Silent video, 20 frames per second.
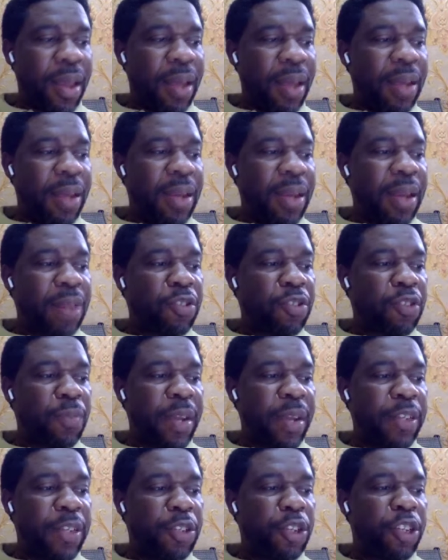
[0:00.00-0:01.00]
Announce
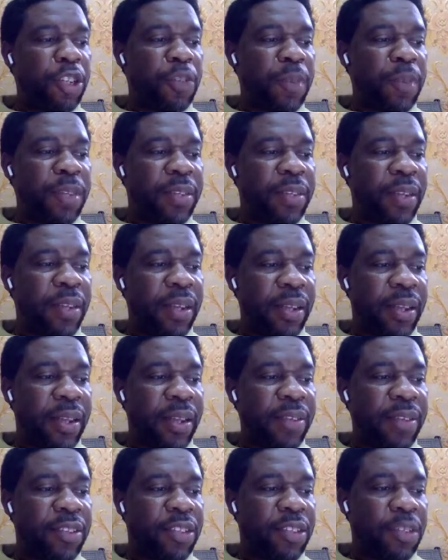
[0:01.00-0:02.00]
my judgment
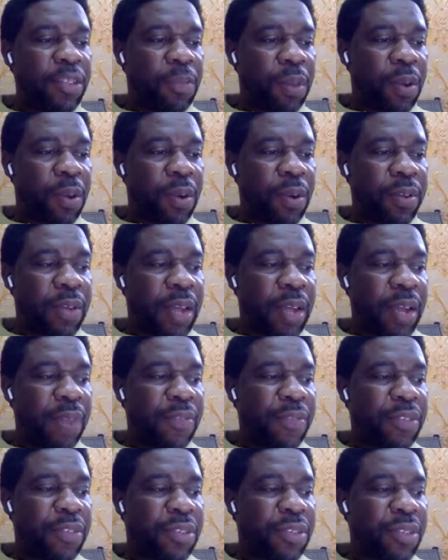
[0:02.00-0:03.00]
against it because I
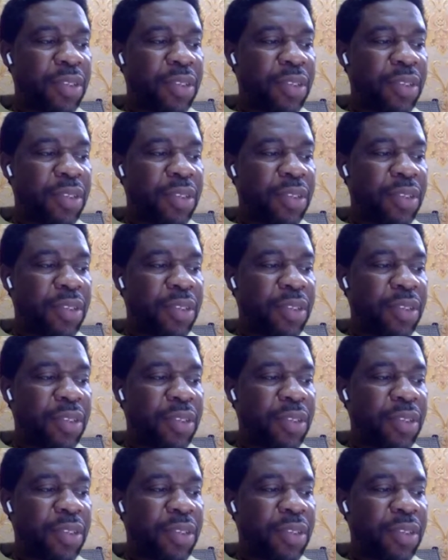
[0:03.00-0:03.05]
have